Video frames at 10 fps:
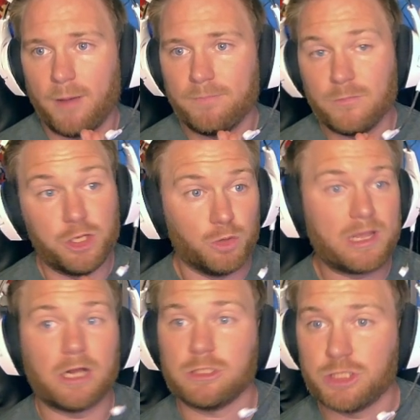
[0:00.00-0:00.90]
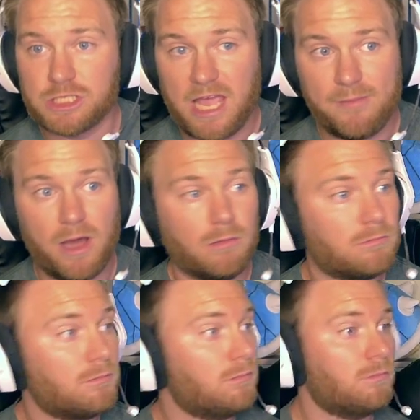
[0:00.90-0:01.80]
New character just came out.
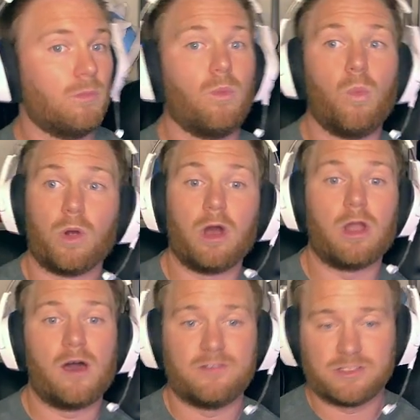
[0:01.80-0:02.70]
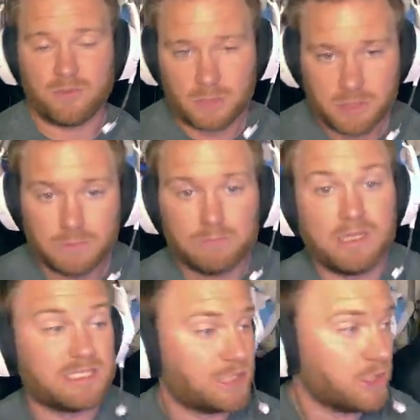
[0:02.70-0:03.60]
We're on offense first.
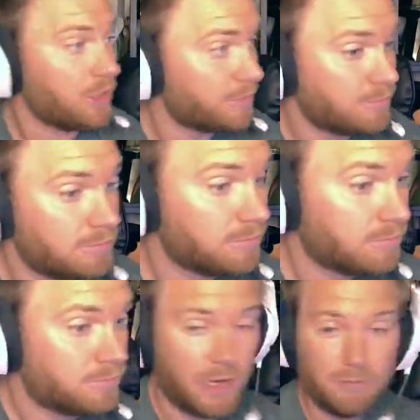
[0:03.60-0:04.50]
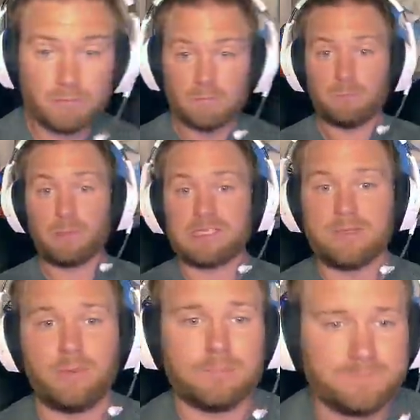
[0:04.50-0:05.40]
Let's get started. Right? Pretty simple.